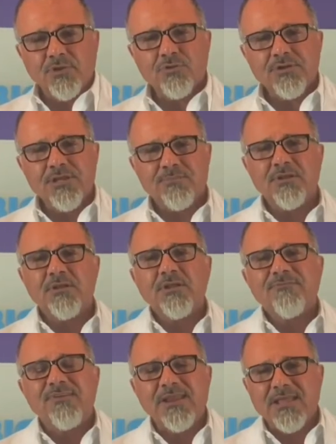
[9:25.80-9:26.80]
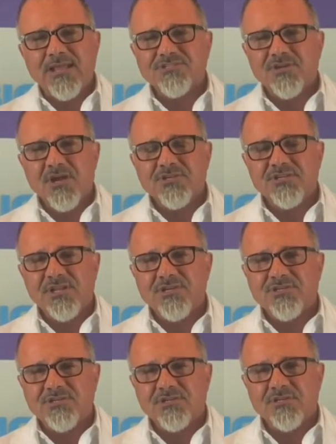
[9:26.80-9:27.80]
You inhibit fatty acid
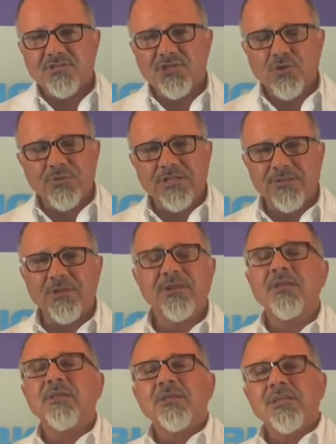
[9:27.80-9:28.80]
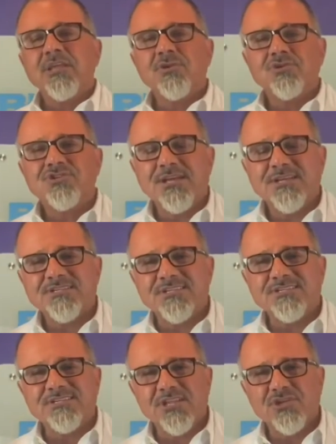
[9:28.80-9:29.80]
oxidation. You inhibit
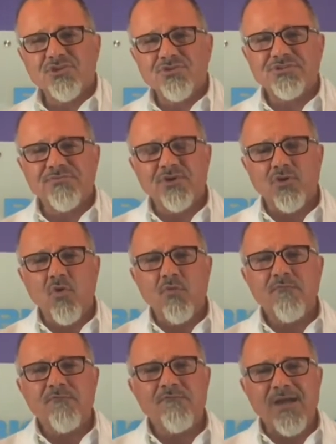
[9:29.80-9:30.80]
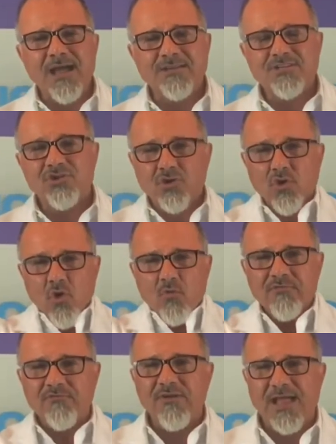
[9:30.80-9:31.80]
ketogenesis and the use of your own
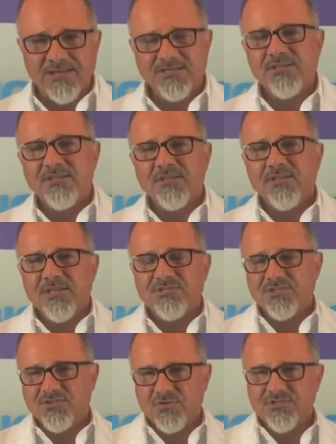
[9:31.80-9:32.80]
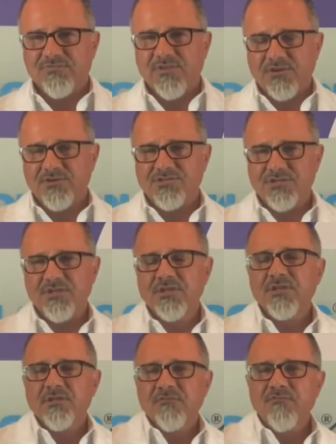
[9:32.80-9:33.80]
fat as a source of energy
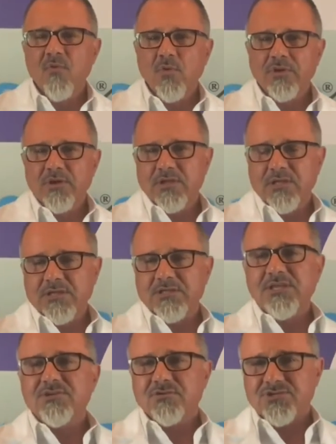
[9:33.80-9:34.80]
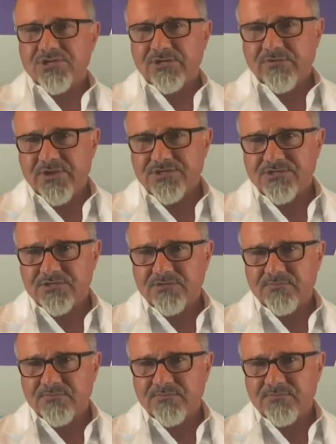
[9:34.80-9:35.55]
for ketone generation.